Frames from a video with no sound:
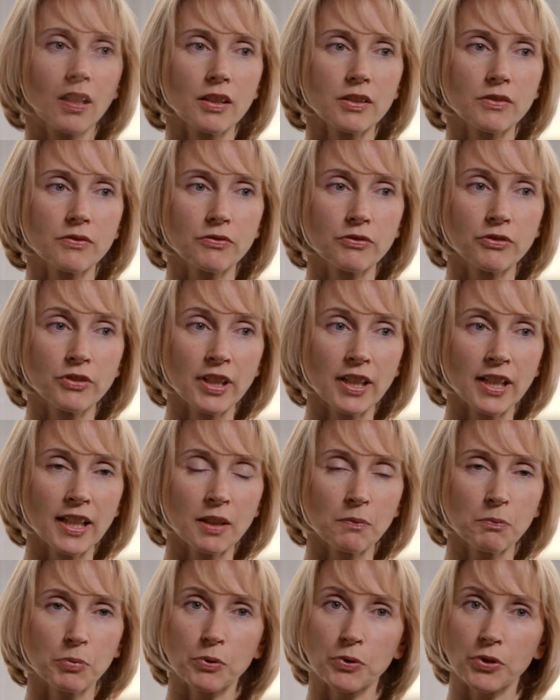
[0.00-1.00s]
It's
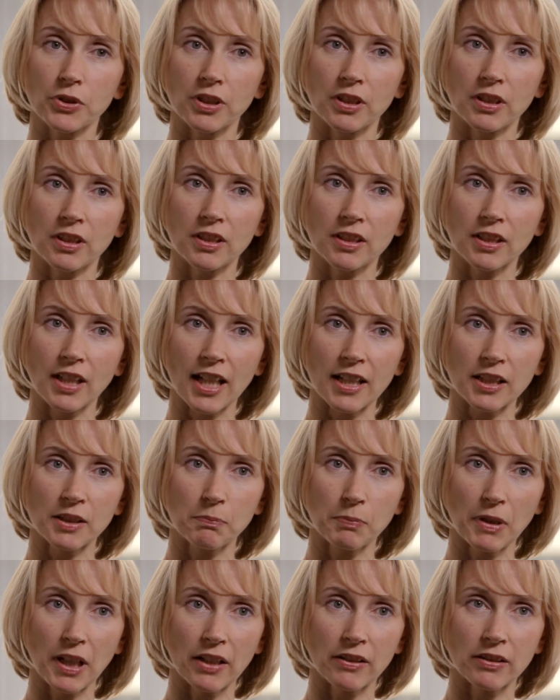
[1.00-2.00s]
really important
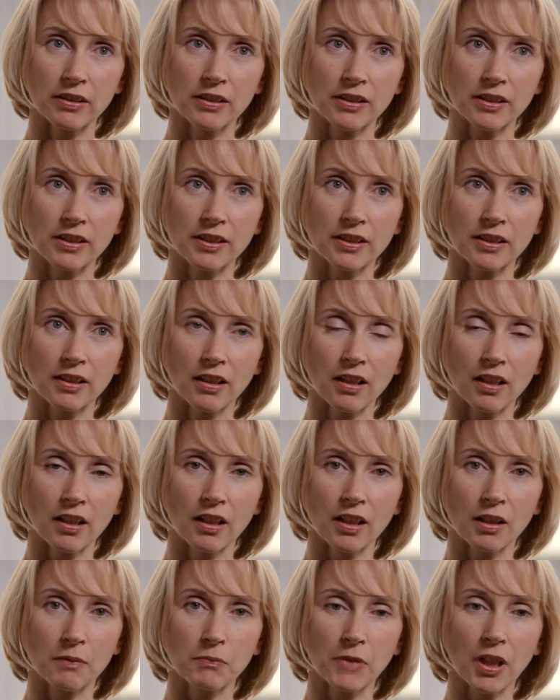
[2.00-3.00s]
that parents
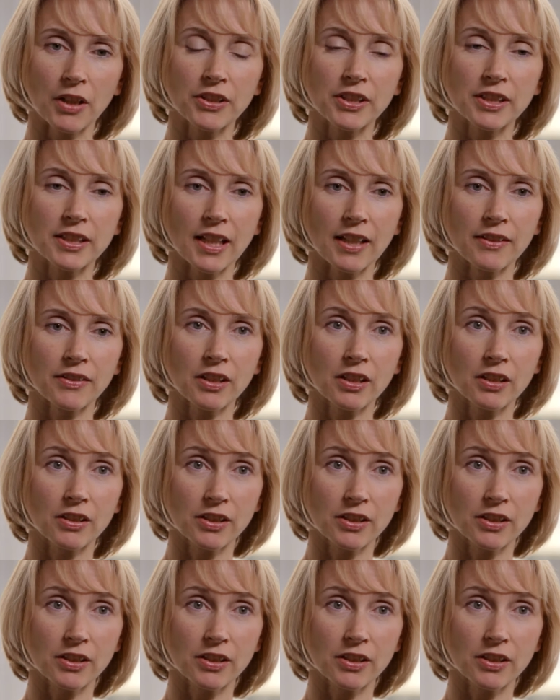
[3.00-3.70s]
understand the